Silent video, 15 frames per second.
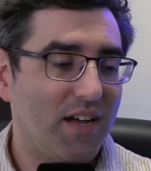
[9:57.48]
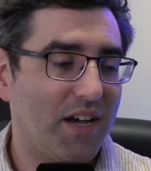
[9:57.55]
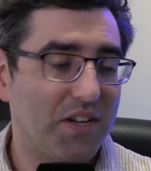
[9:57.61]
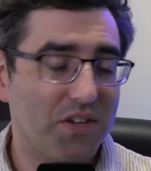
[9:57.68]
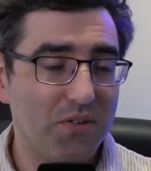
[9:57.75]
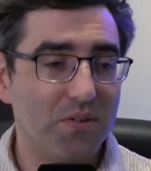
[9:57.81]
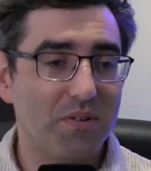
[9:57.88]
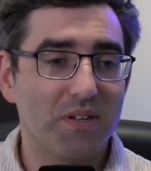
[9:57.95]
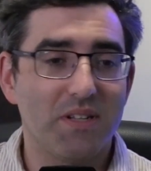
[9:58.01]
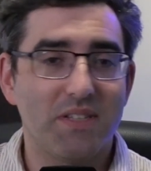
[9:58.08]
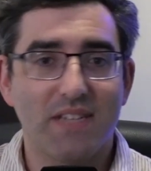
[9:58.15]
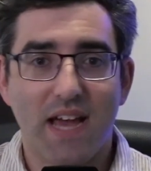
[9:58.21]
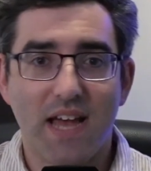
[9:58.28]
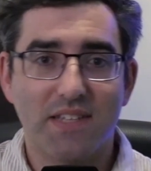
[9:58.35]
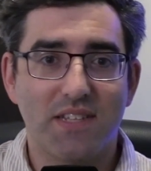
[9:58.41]
I
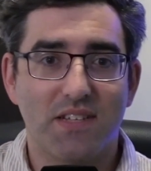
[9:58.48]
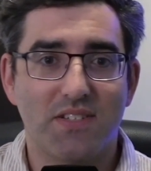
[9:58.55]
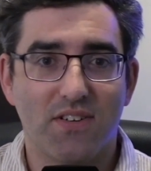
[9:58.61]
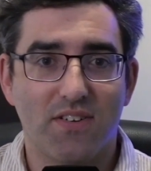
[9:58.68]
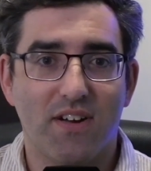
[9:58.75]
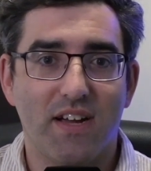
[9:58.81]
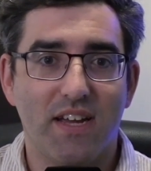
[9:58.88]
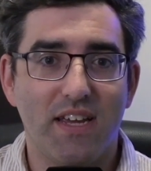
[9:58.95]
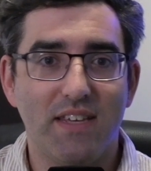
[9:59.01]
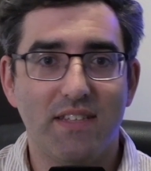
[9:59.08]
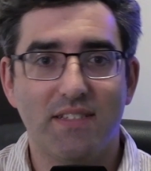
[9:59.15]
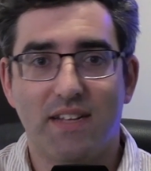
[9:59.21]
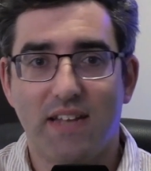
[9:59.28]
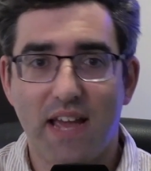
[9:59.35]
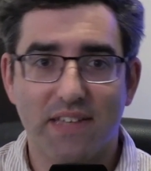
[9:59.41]
Googled
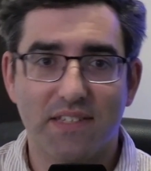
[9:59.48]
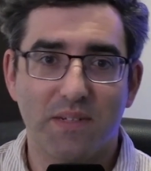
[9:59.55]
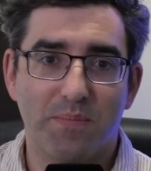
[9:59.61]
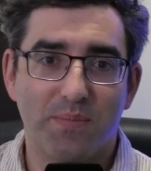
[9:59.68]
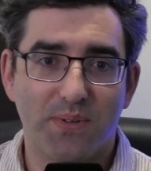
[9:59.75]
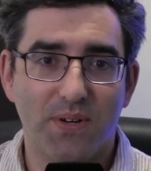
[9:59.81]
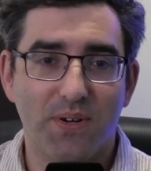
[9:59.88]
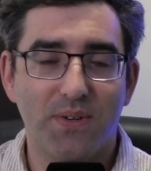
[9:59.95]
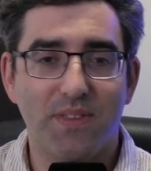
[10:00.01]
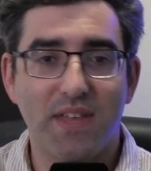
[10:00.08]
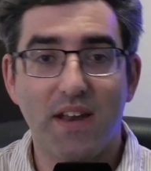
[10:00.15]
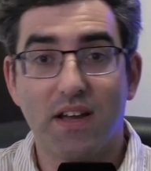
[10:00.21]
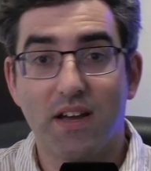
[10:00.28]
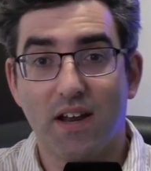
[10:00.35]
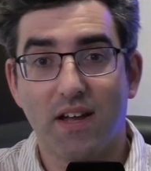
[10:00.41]
SSRIs, Lexapro,
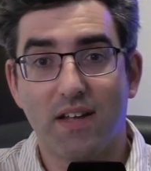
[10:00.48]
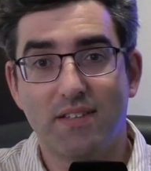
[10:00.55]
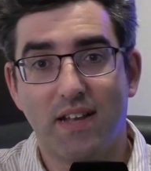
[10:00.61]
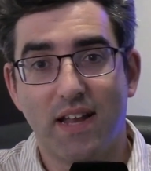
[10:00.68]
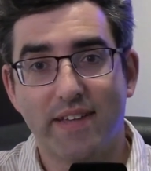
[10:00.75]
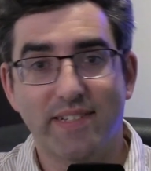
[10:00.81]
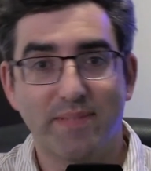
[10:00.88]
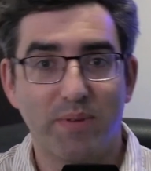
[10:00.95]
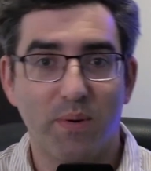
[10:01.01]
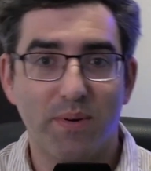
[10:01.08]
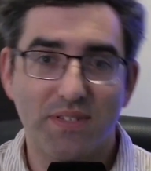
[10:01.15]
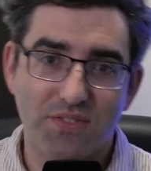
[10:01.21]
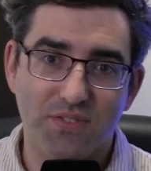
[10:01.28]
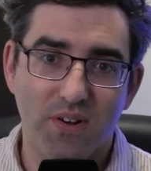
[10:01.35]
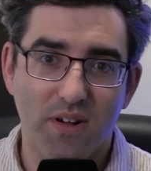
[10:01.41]
then I got onto Lexapro
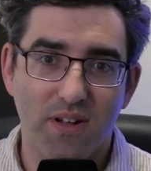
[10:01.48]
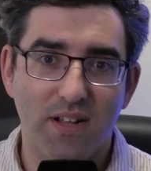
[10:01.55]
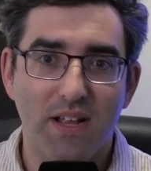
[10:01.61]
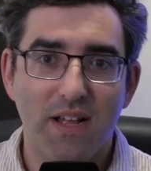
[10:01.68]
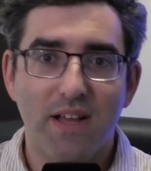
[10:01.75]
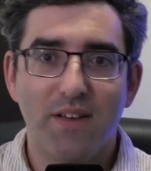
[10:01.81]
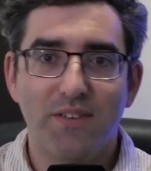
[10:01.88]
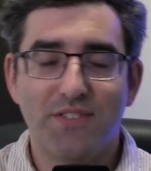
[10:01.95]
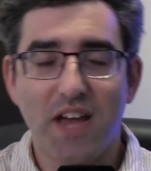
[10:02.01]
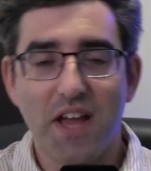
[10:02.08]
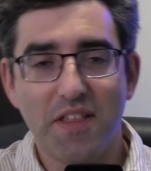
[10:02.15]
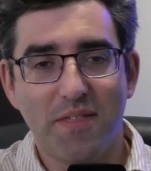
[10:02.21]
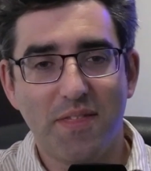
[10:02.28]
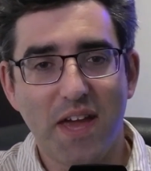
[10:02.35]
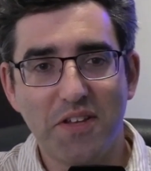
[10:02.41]
withdrawal.
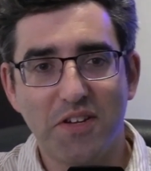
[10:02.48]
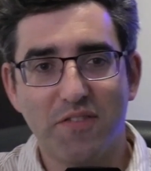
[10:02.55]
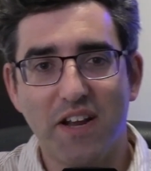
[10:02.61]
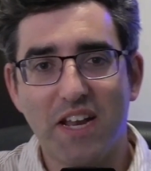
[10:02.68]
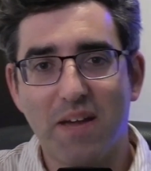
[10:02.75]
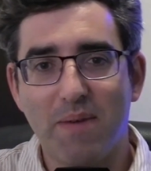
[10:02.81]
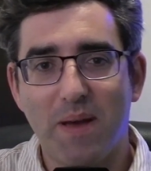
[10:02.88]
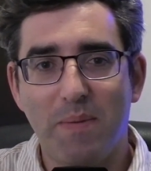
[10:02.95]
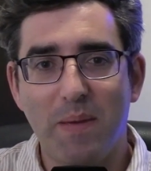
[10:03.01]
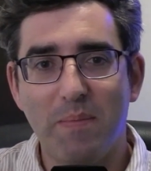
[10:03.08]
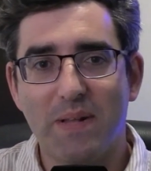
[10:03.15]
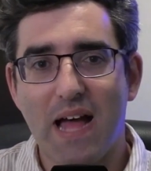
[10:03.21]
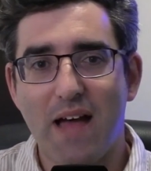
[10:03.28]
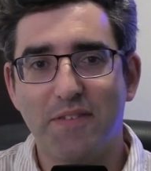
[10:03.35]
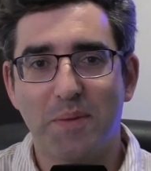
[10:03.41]
Then you're reading about
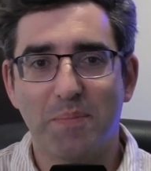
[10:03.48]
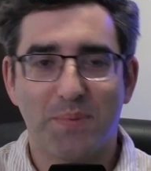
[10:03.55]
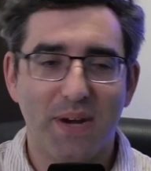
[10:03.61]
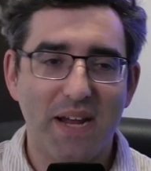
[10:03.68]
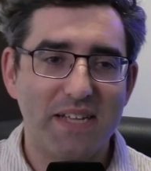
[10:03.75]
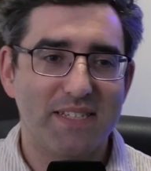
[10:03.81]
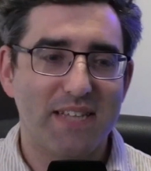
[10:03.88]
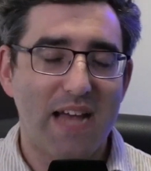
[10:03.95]
people having brain